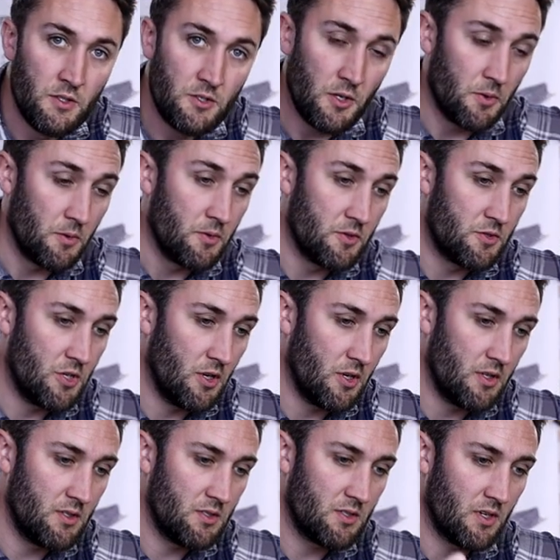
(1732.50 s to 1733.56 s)
So the
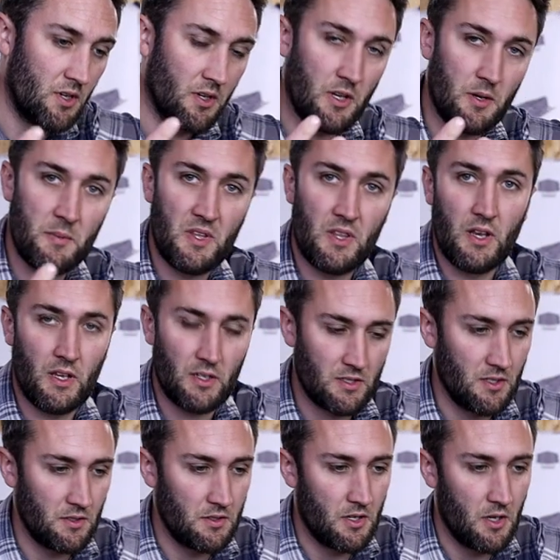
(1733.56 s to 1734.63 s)
chines are going to be the next
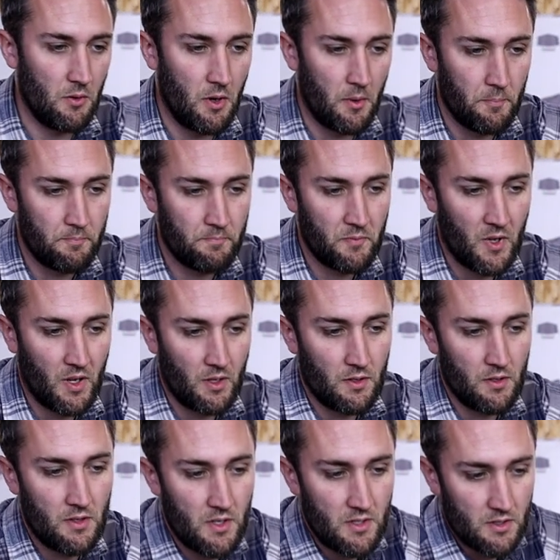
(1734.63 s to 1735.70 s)
thing to go on
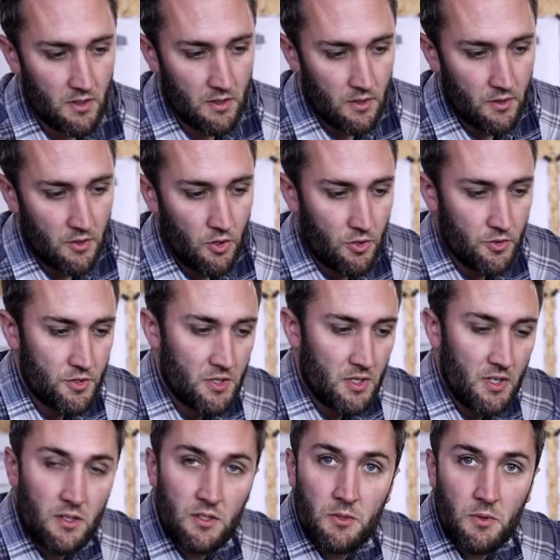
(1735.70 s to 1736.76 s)
and these are going to notch
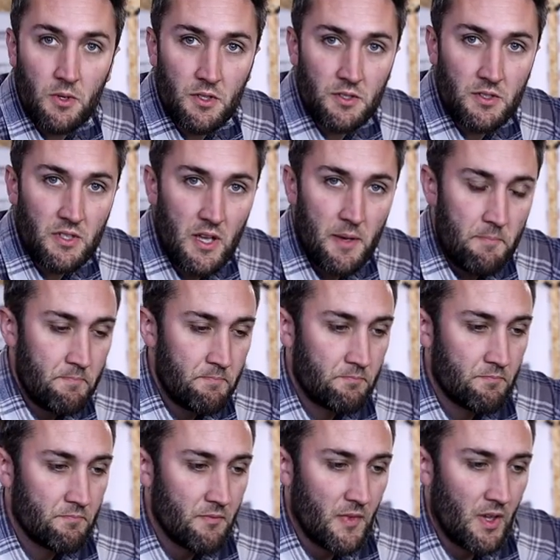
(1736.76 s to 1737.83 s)
into our stem
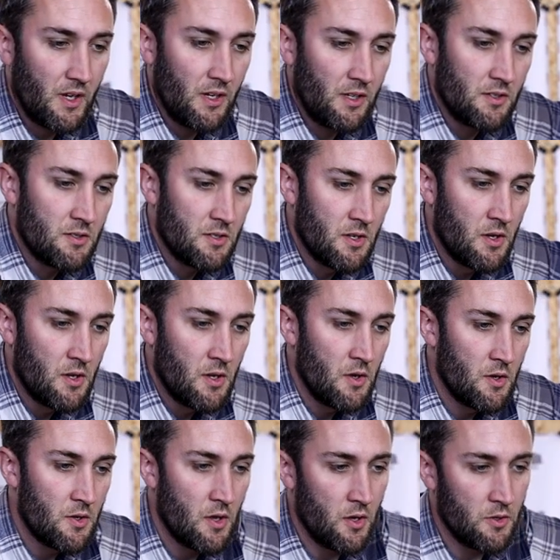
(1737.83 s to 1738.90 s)
and
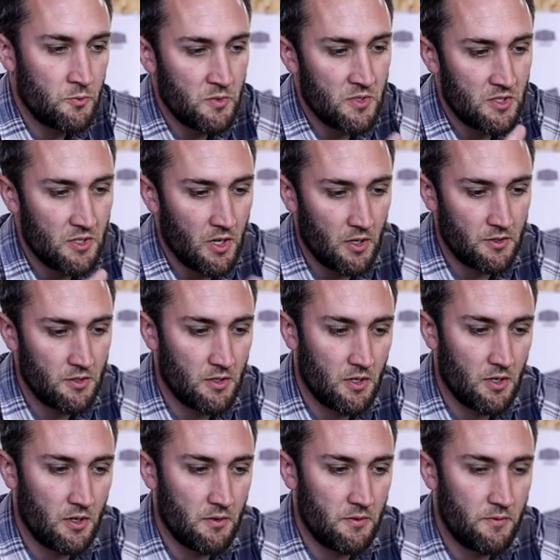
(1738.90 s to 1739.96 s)
as we start to
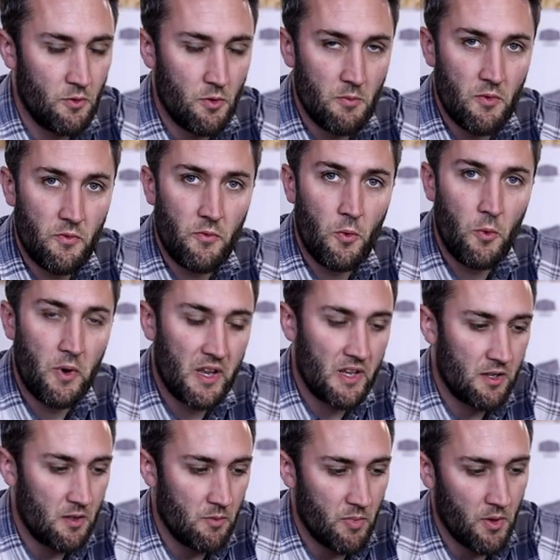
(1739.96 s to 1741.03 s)
kind of form the forward
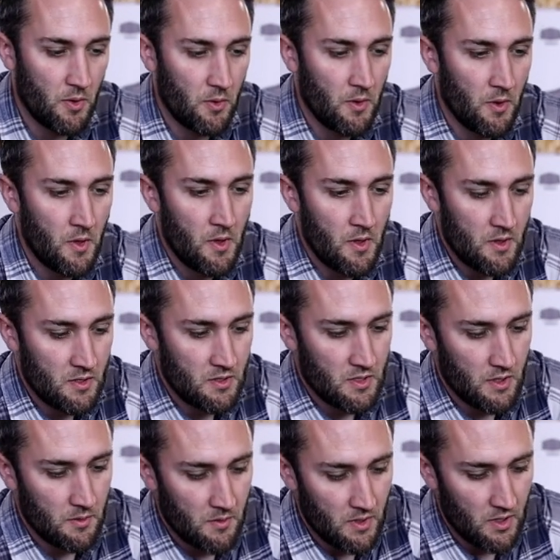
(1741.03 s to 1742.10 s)
end of the boat there's
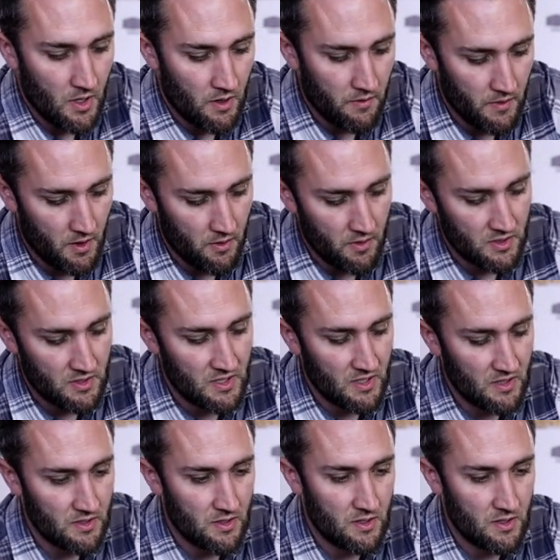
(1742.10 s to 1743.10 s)
going to be uh, various things